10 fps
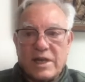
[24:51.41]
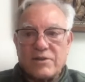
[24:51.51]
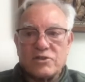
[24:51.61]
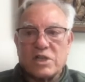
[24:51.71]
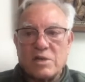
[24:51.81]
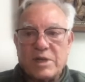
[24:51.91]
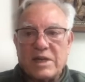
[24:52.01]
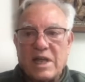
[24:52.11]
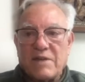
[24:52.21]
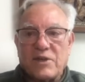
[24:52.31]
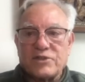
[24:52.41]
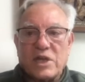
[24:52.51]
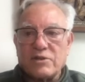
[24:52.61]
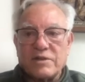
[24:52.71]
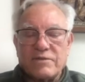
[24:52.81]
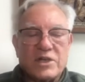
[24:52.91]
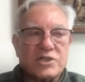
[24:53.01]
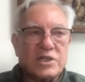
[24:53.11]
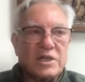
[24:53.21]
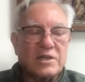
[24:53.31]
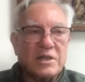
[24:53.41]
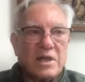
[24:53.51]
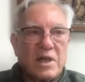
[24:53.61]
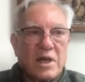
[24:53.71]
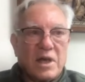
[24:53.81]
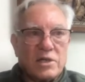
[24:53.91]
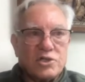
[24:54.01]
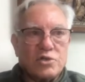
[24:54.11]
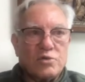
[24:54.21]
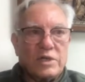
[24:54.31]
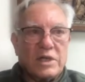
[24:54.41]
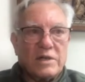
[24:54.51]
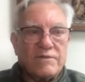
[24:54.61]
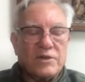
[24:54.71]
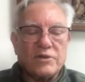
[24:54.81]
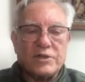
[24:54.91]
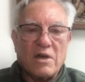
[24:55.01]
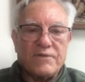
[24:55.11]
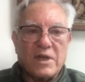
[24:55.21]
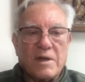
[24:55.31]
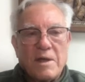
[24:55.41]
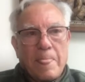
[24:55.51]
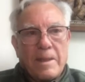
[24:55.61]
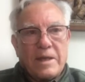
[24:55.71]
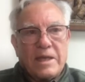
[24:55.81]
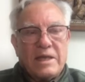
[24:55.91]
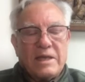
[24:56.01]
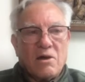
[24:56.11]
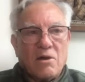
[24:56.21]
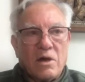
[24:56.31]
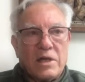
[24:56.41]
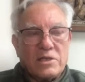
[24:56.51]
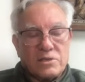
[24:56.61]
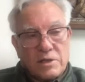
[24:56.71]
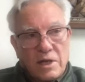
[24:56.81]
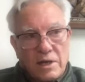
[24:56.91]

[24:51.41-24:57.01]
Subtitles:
And there's going to be an AFL-CIO convention in June in Philadelphia. His